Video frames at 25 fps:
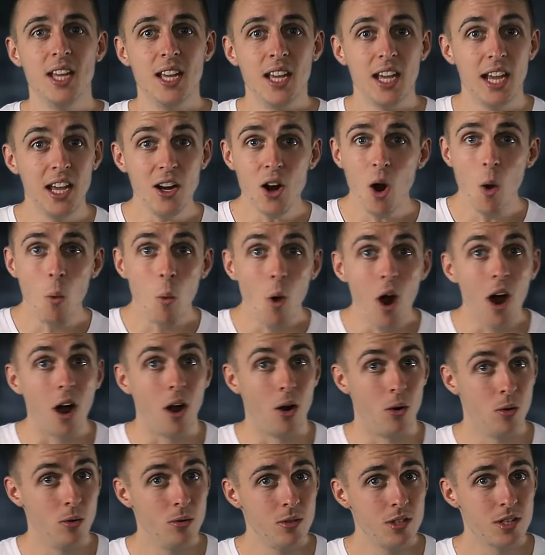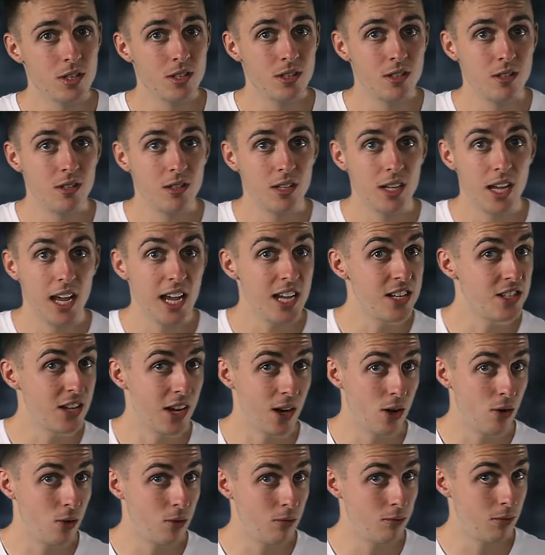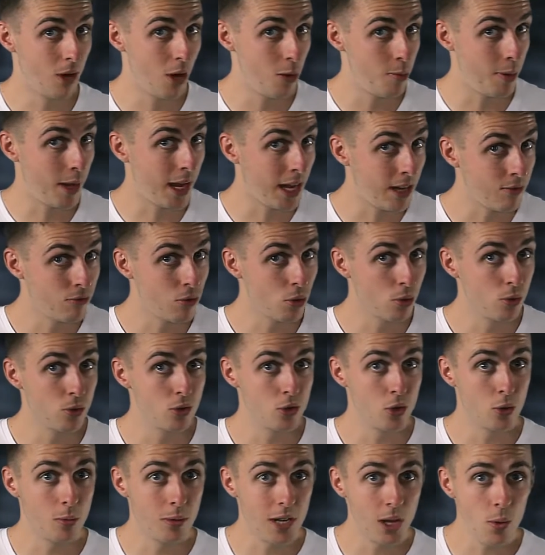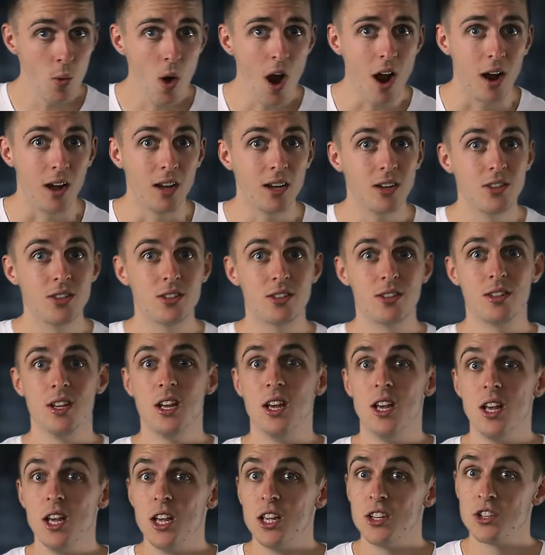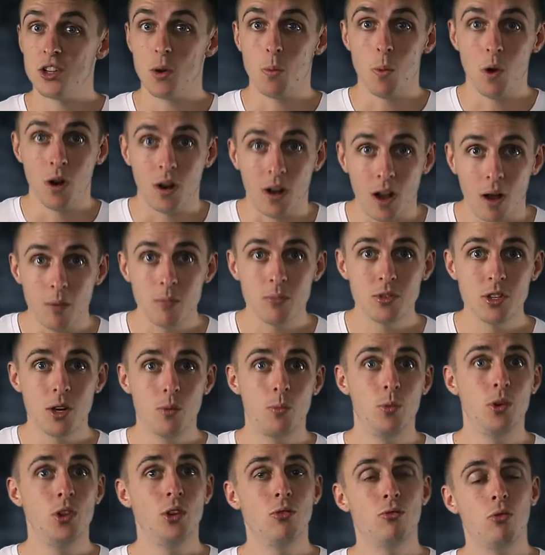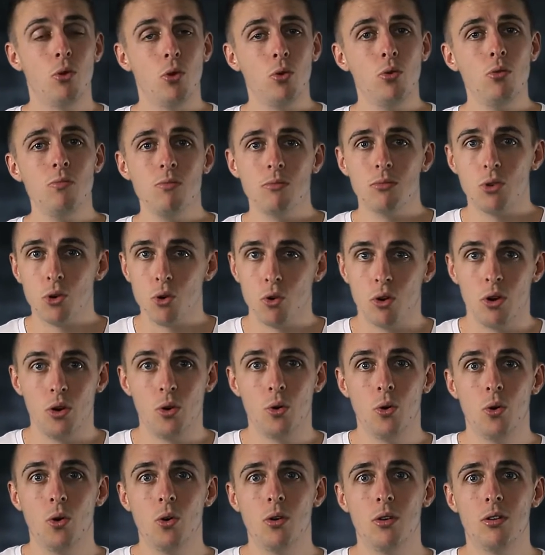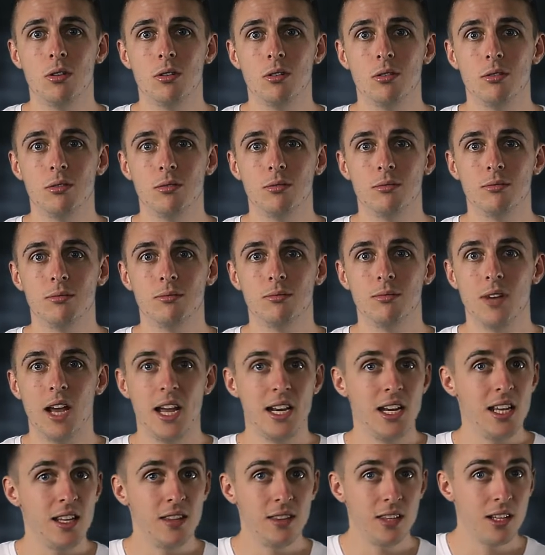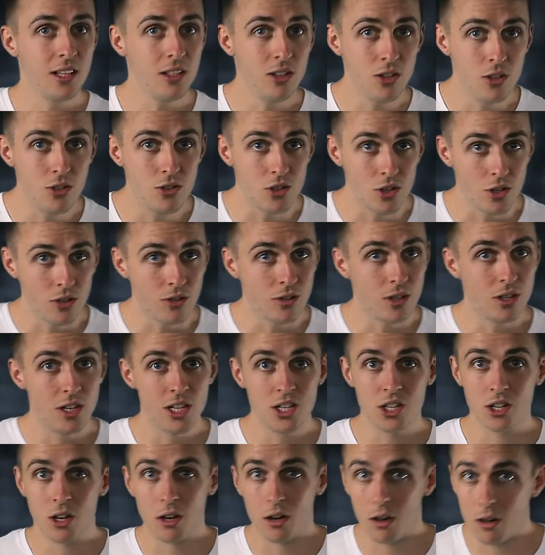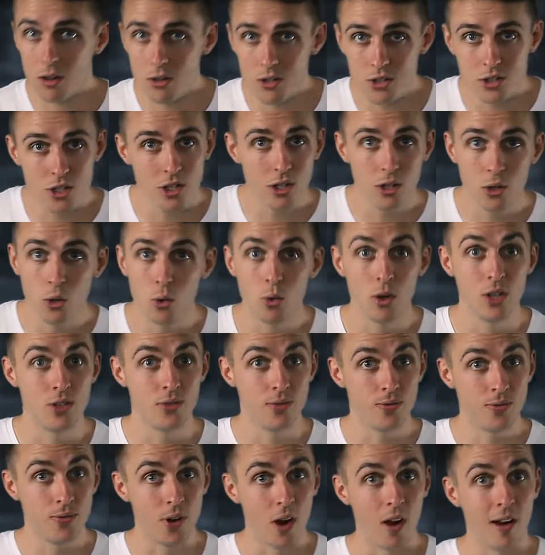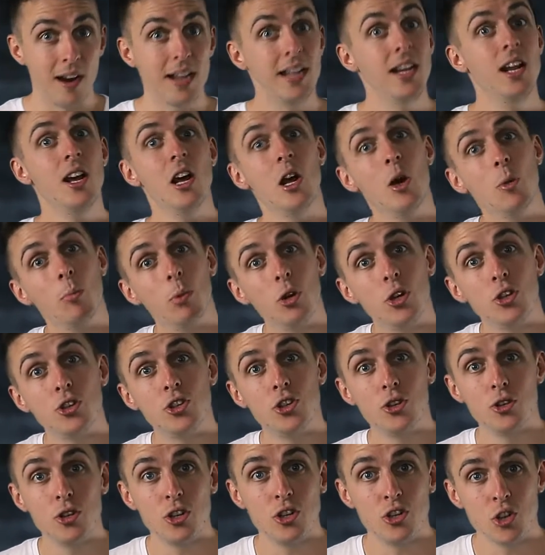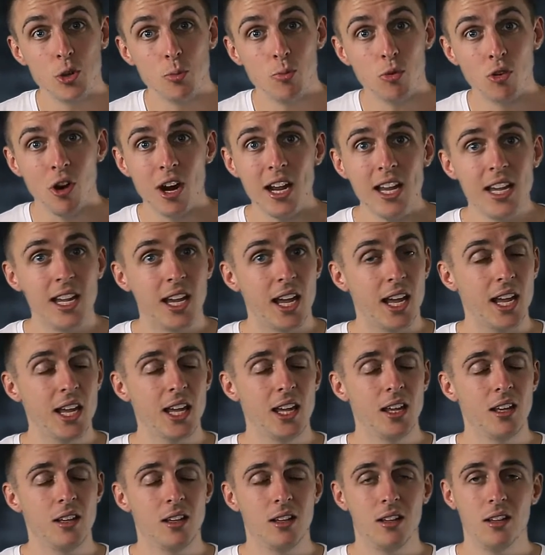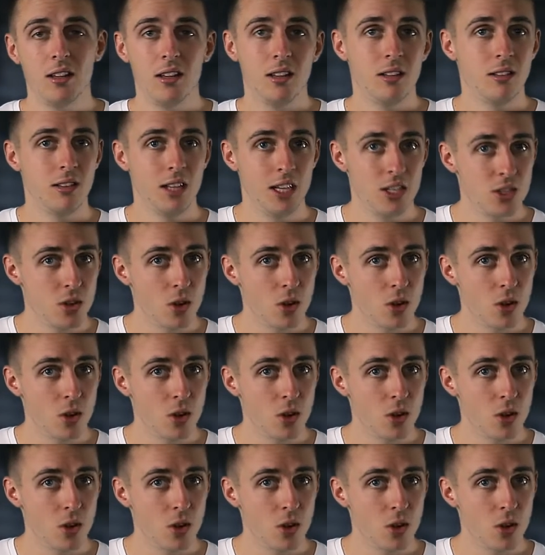In our world, here's how obeying rules normally works. Someone comes up with a rule or a law. Anything you do that is close to the law is fine, but as soon as you break it, there's